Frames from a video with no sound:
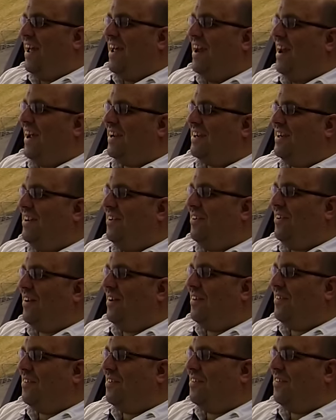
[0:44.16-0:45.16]
actually look to
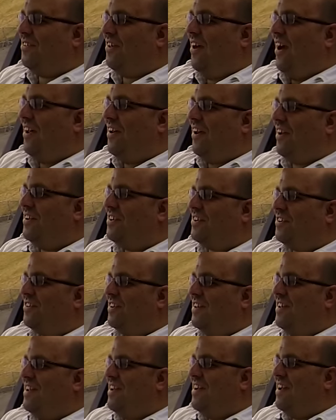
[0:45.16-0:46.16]
the side. I can just
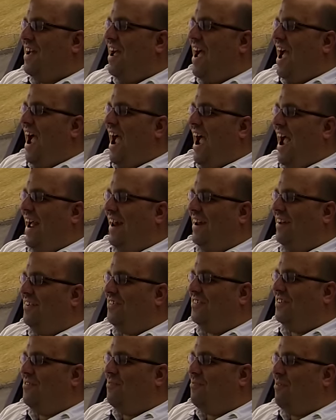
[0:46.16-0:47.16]
see
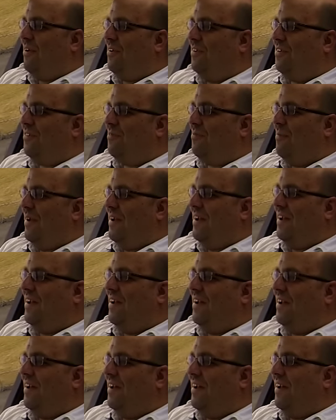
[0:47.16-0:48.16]
hands in front of me. The
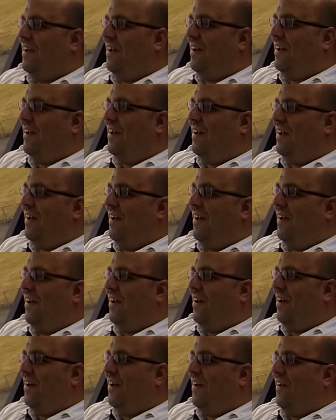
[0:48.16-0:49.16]
wing is a great
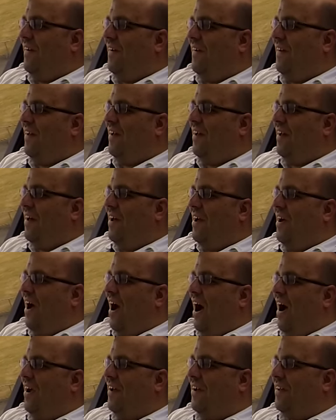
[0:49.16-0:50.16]
way of
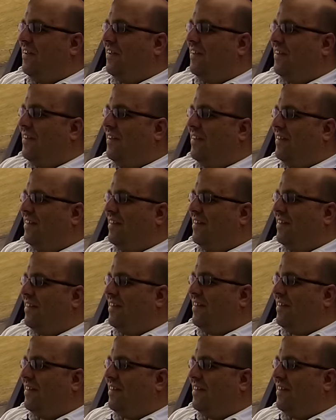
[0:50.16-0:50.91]
I... showing the level.